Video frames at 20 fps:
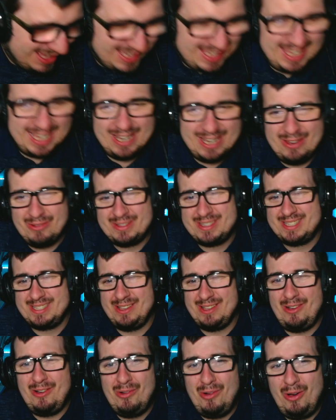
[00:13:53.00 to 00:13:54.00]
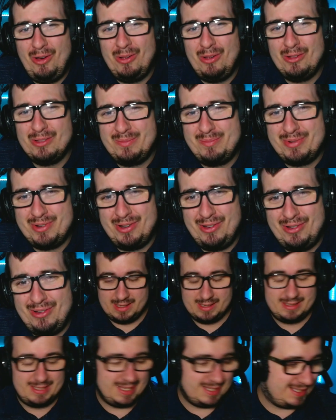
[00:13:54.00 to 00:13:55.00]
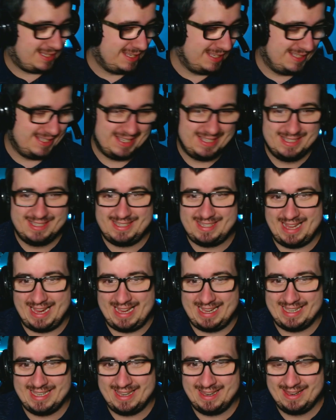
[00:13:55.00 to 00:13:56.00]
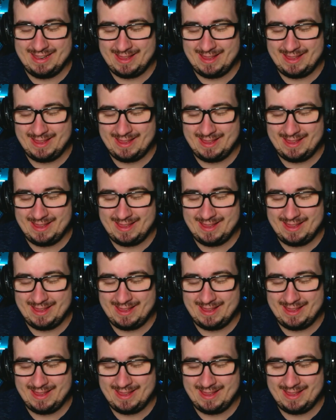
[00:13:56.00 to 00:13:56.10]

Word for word: He looks so old, bro. This is insane.